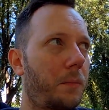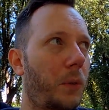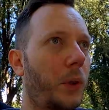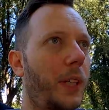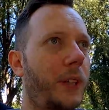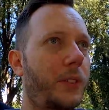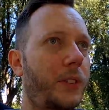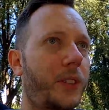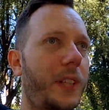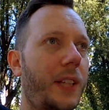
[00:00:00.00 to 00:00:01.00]
more
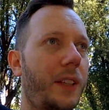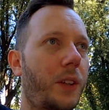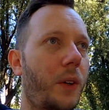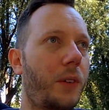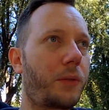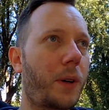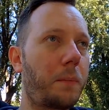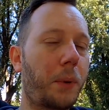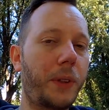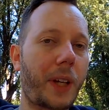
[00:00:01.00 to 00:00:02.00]
interested in going
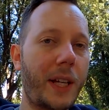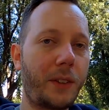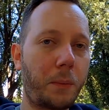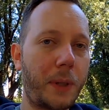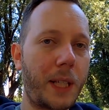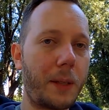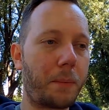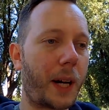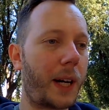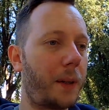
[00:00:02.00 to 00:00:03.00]
from point A to B
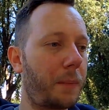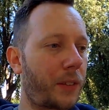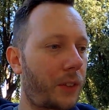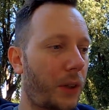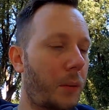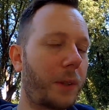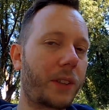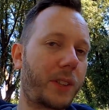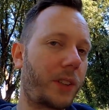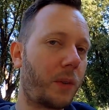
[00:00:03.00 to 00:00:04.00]
by metro,
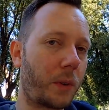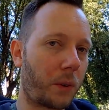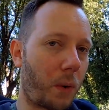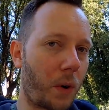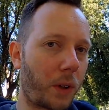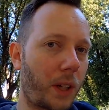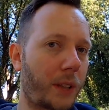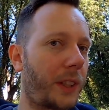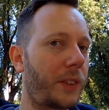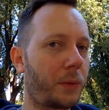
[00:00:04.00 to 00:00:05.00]
because they don't want to walk a
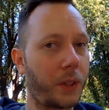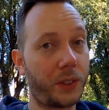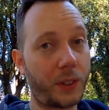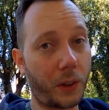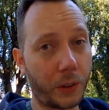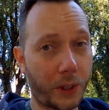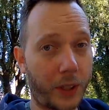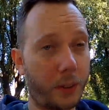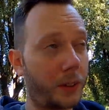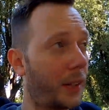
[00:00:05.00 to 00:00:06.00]
lot, they just want to see all
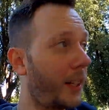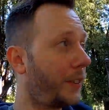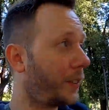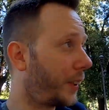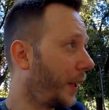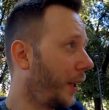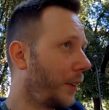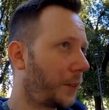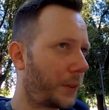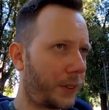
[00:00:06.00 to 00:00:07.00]
the nice
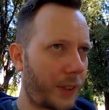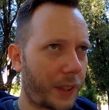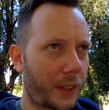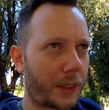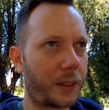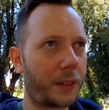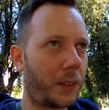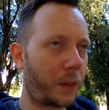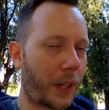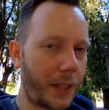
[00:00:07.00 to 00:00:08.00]
touristic
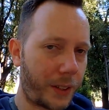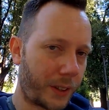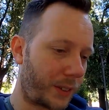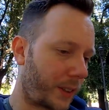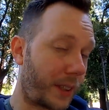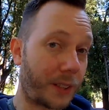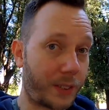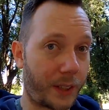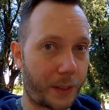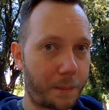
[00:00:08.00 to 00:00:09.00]
locations, and
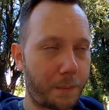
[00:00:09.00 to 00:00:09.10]
that's it.